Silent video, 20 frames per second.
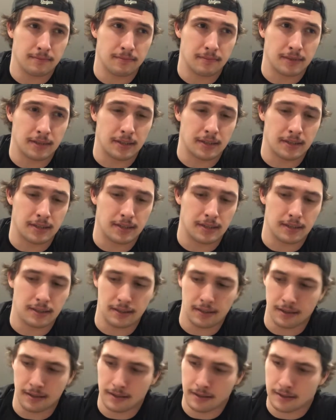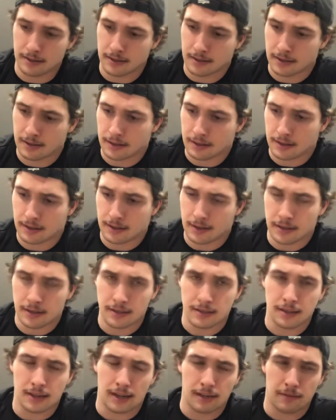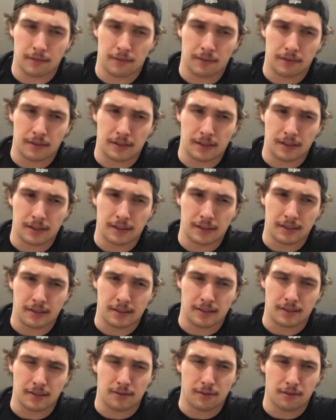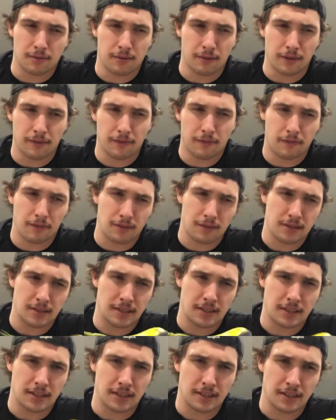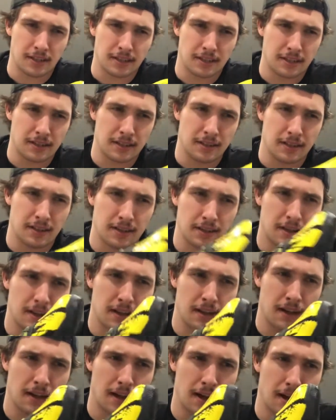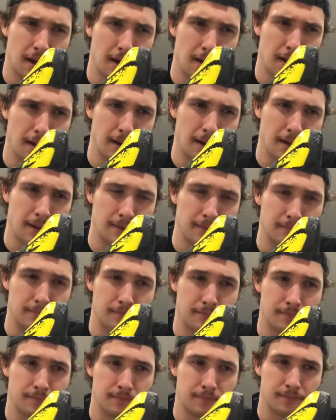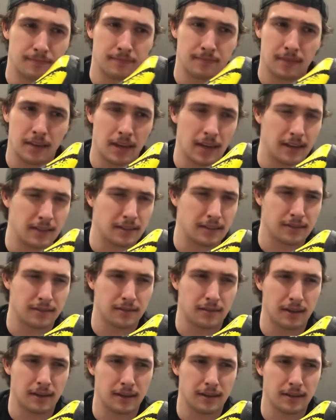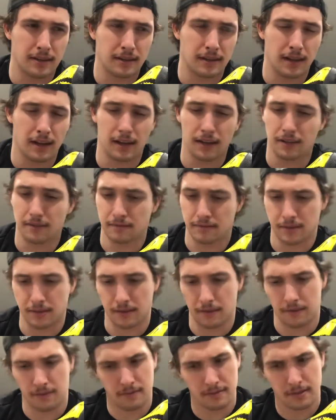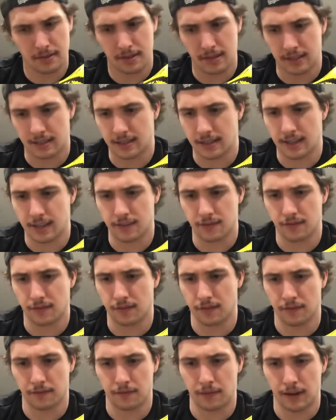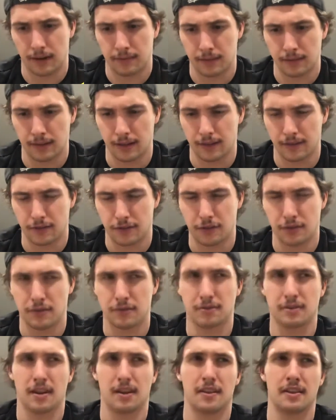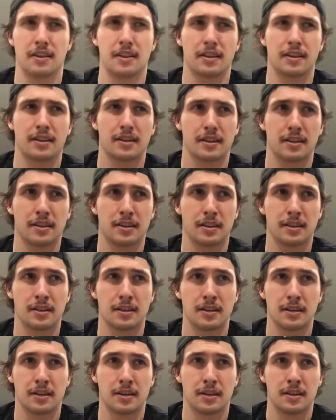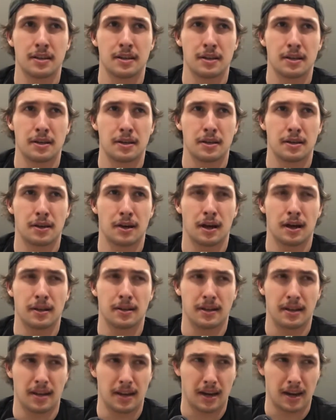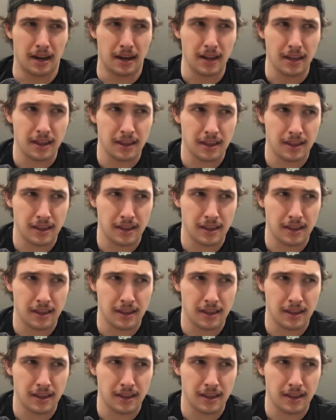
He signed with Adidas in 2014 and has created a successful and vibrant line of shoes. I think they're on the 8th.